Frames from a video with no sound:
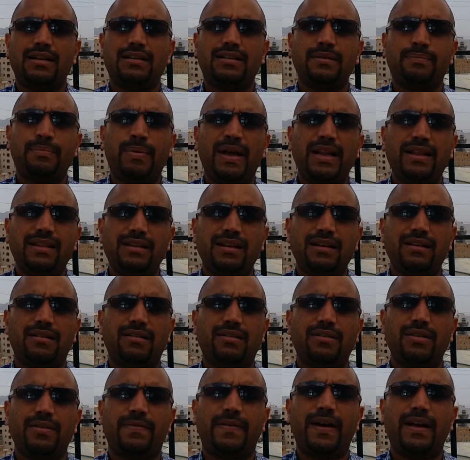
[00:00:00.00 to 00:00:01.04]
depending
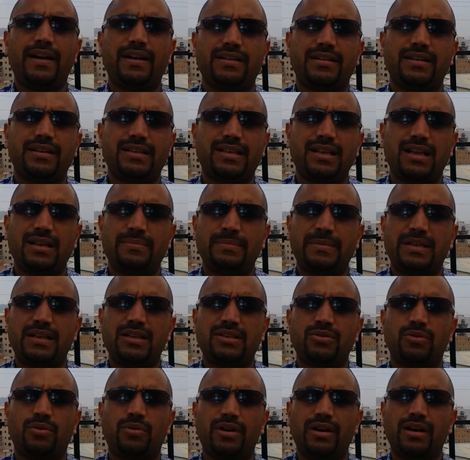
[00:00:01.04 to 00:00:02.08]
on the financial statements,
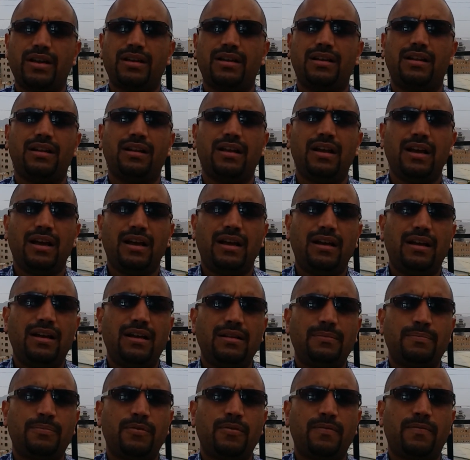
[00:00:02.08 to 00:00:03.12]
historical
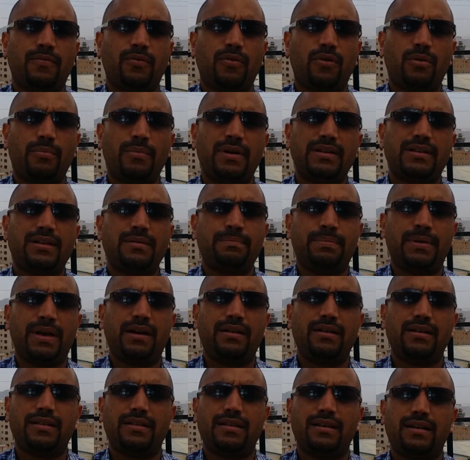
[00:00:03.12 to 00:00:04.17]
and pro-forma,
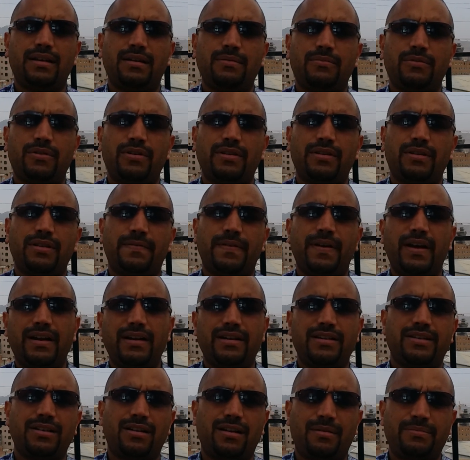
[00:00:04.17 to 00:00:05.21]
comparing them with the
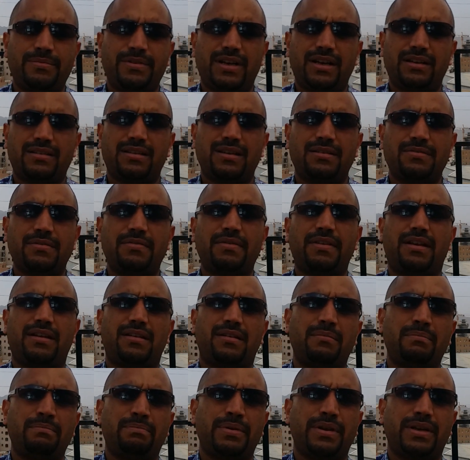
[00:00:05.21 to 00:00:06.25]
financial objectives of the
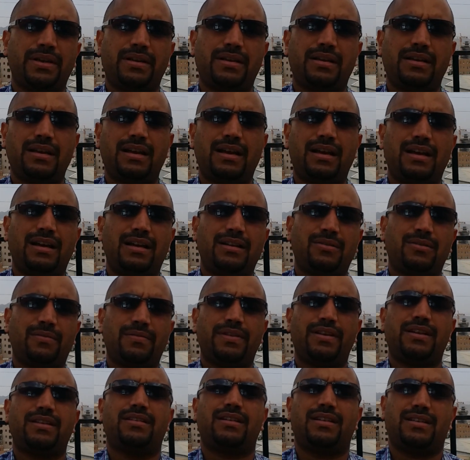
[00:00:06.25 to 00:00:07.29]
company and of
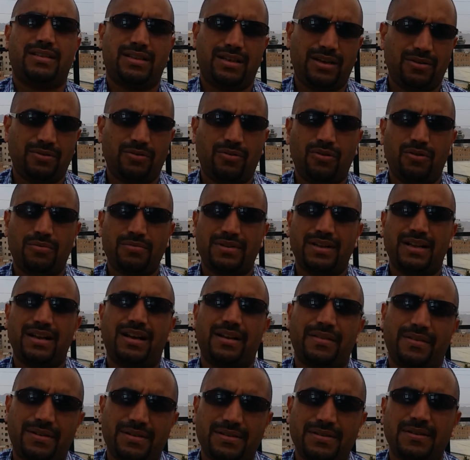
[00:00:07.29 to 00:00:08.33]
the industry norms and
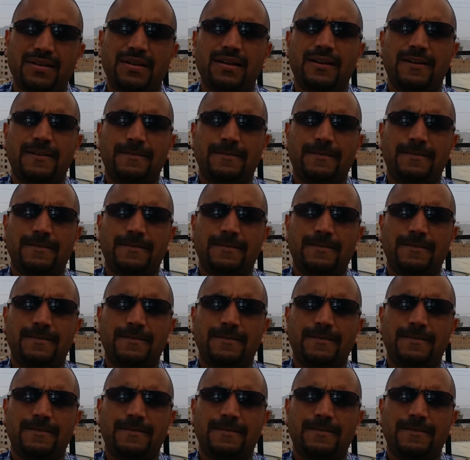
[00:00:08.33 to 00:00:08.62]
others.